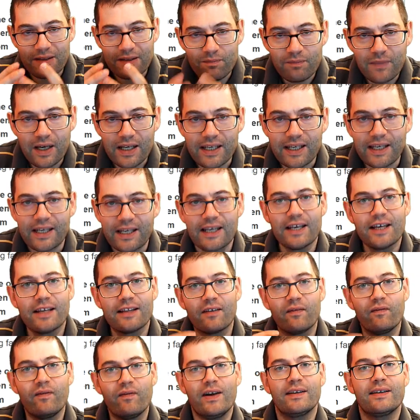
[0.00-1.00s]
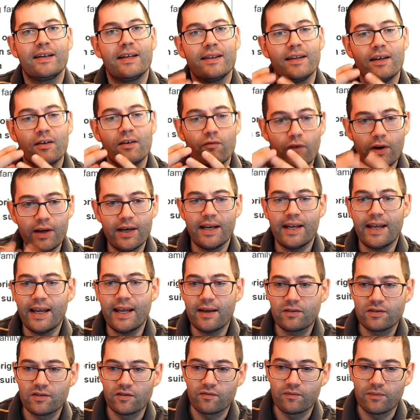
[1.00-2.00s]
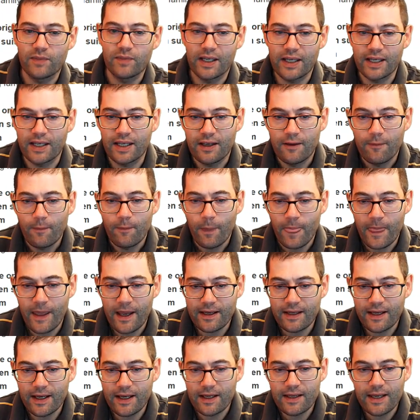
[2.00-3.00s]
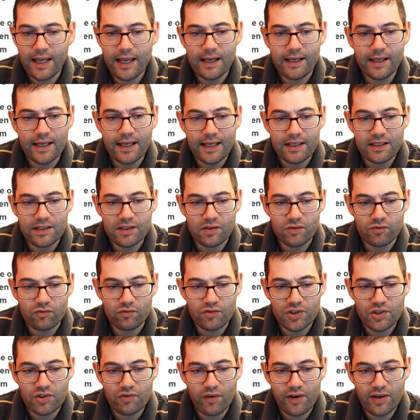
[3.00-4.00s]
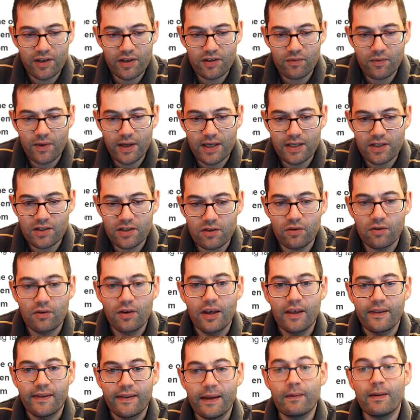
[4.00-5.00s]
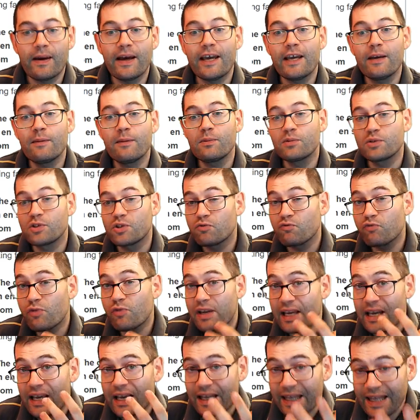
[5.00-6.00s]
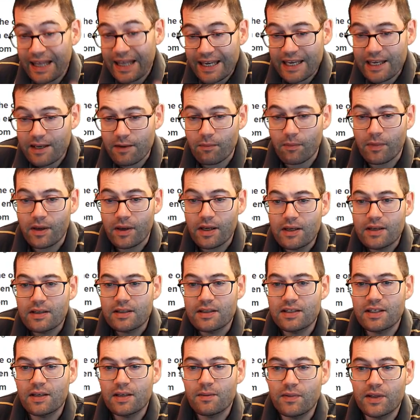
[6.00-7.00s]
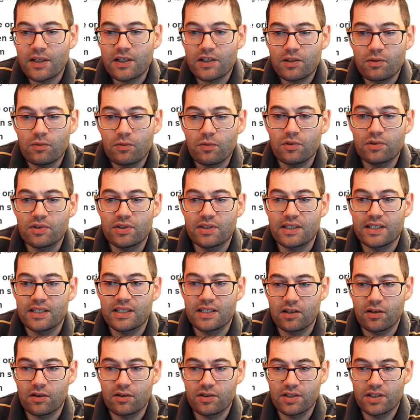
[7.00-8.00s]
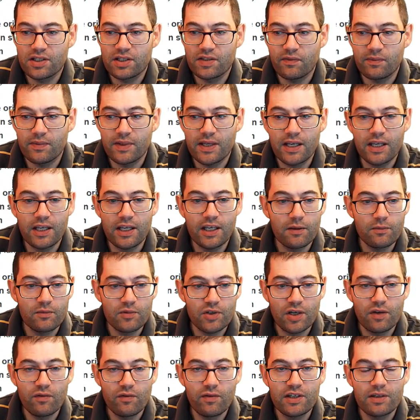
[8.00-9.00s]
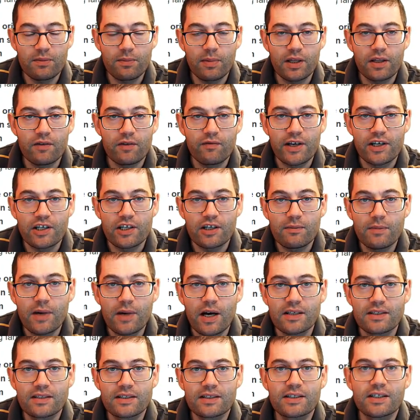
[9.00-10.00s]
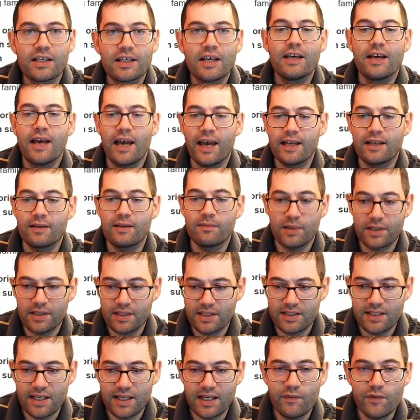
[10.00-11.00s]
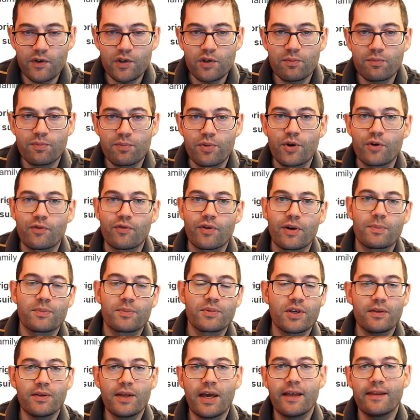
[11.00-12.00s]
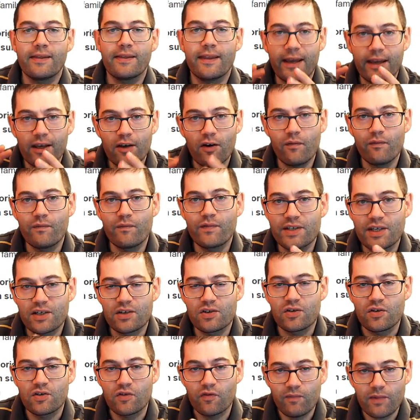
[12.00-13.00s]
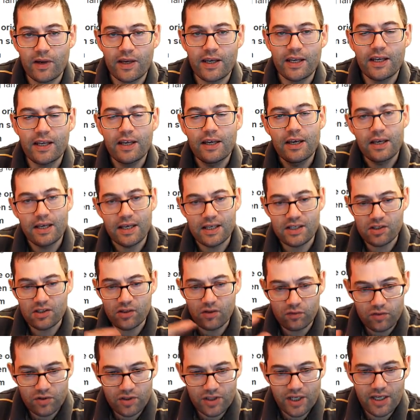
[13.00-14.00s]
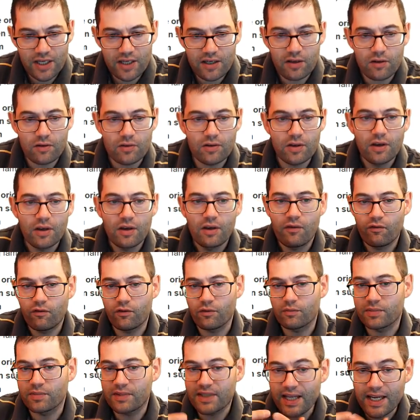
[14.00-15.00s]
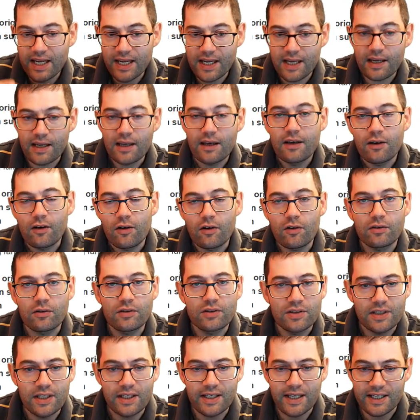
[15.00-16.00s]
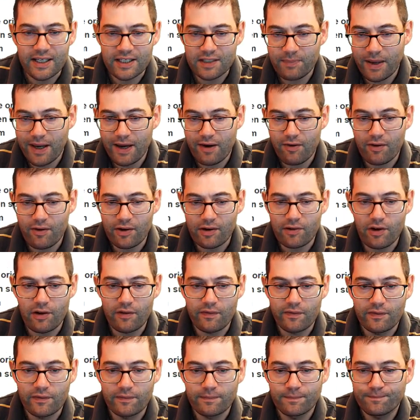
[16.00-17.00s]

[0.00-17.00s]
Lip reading: money, the fact that they're running out of money. And then that links straight away to they were able to reclaim something towards these costs from the income generated by the radio masks and by the television program. So that conversation of money is continued from D onto the next paragraph.